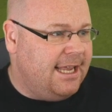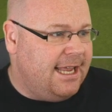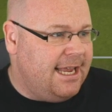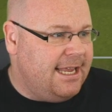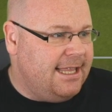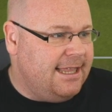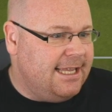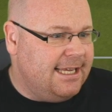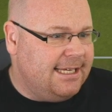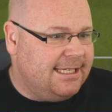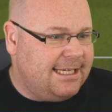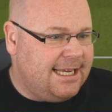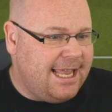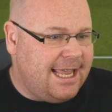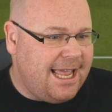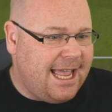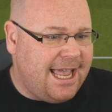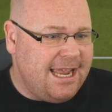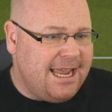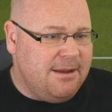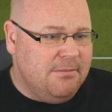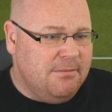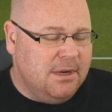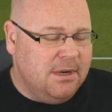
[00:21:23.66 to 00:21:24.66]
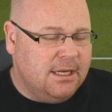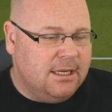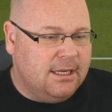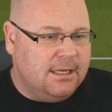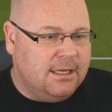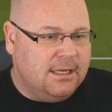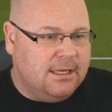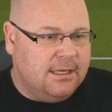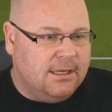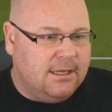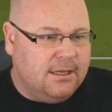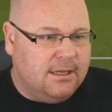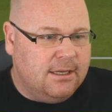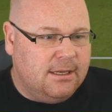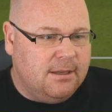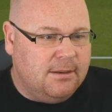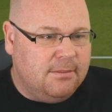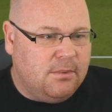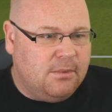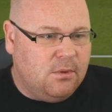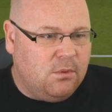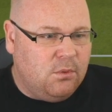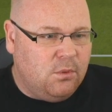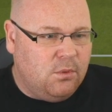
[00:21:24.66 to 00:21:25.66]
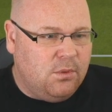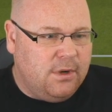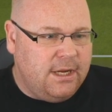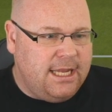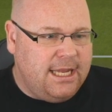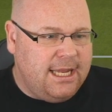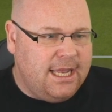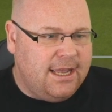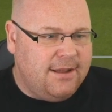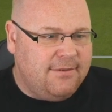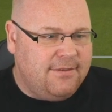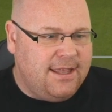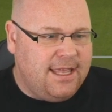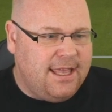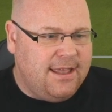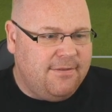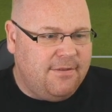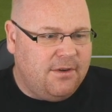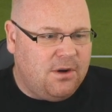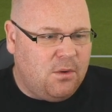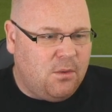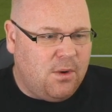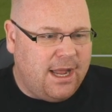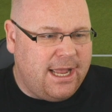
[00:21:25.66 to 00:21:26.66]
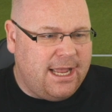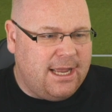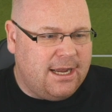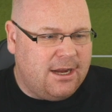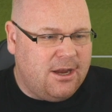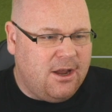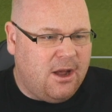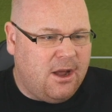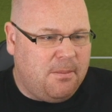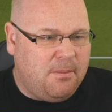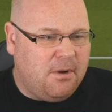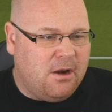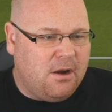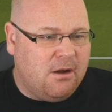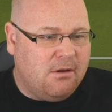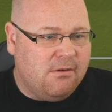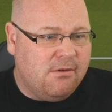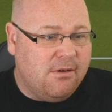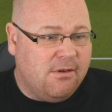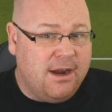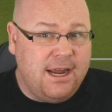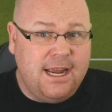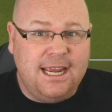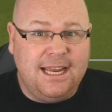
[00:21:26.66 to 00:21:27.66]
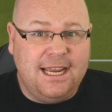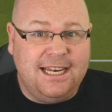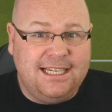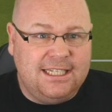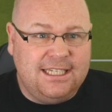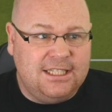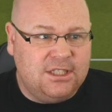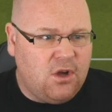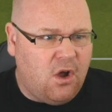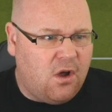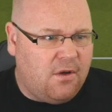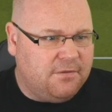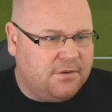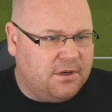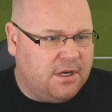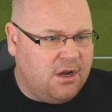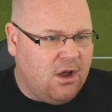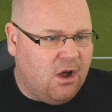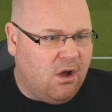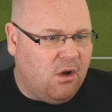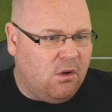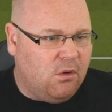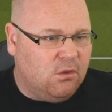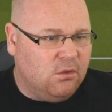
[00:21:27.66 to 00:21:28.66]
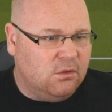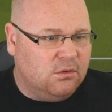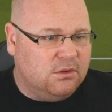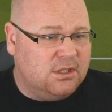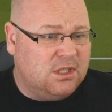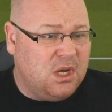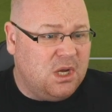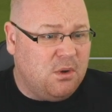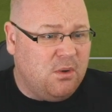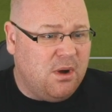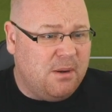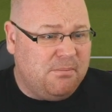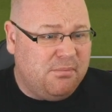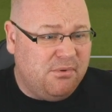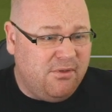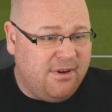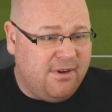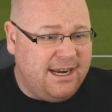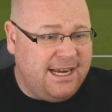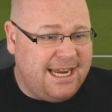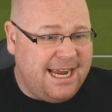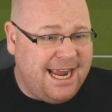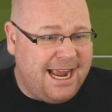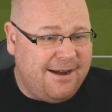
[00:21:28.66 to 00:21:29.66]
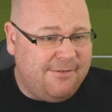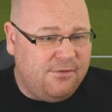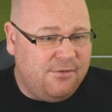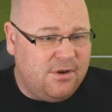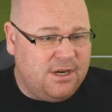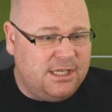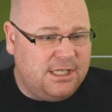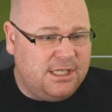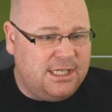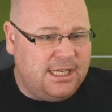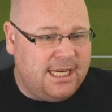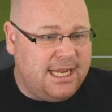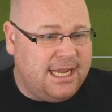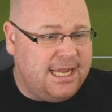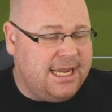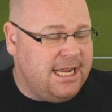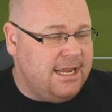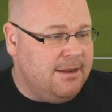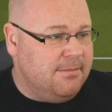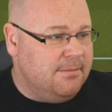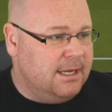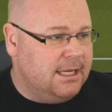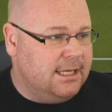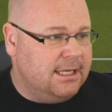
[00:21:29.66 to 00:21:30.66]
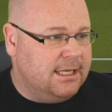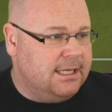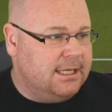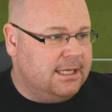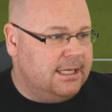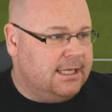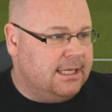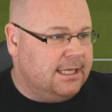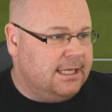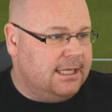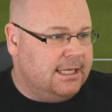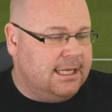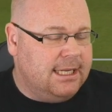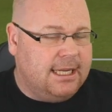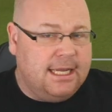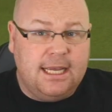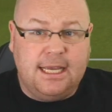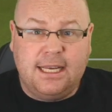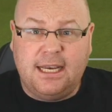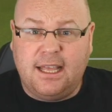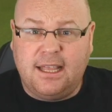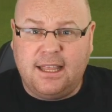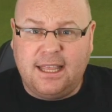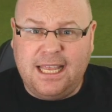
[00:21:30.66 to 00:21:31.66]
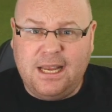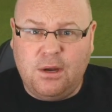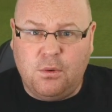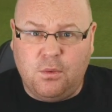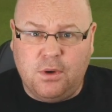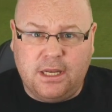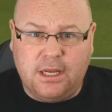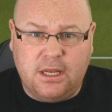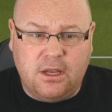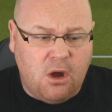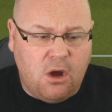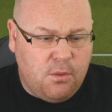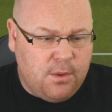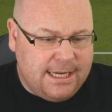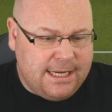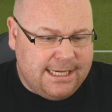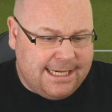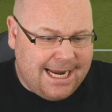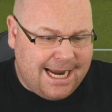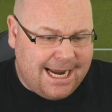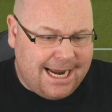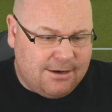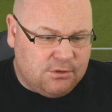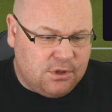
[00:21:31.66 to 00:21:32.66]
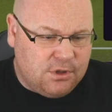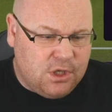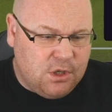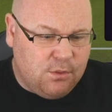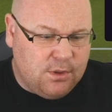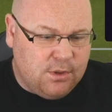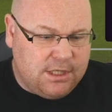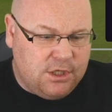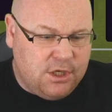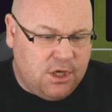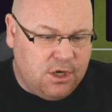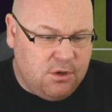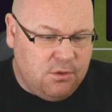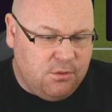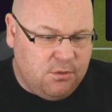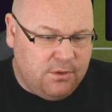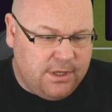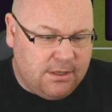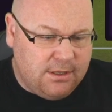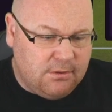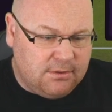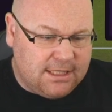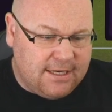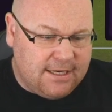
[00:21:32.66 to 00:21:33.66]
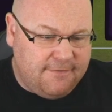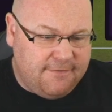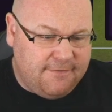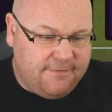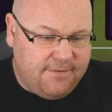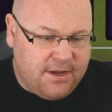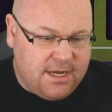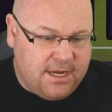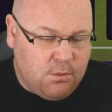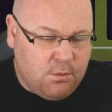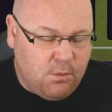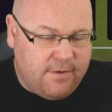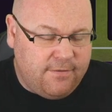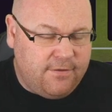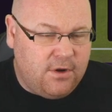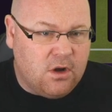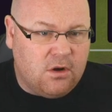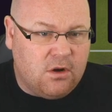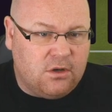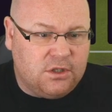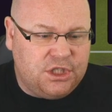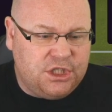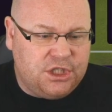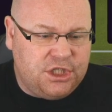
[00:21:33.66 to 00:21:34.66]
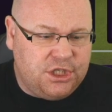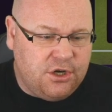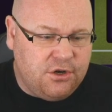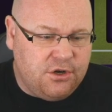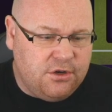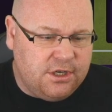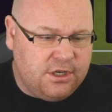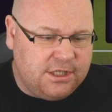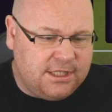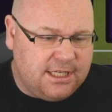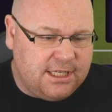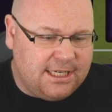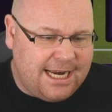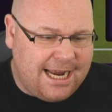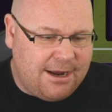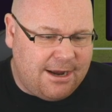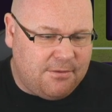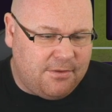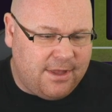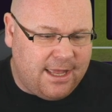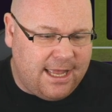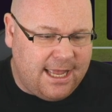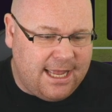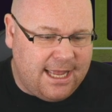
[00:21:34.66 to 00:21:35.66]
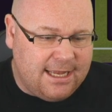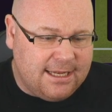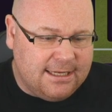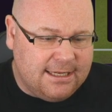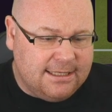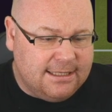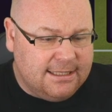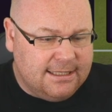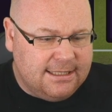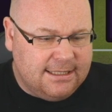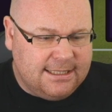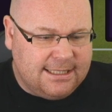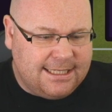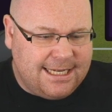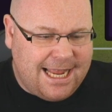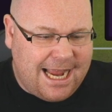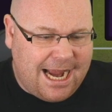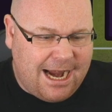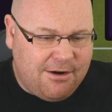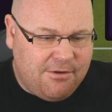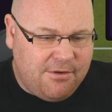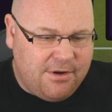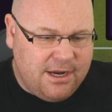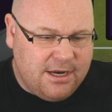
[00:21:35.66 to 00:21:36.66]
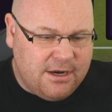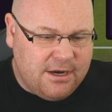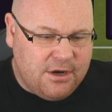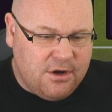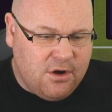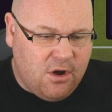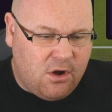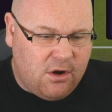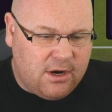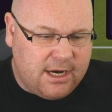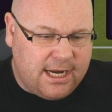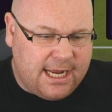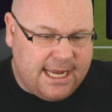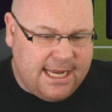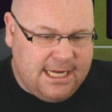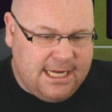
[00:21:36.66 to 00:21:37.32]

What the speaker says: in this game, but we have given away a couple of really soft goals to a pretty average team. And I think we're going down to a 2-0 defeat. We've got Schoenesson out there carrying a knock.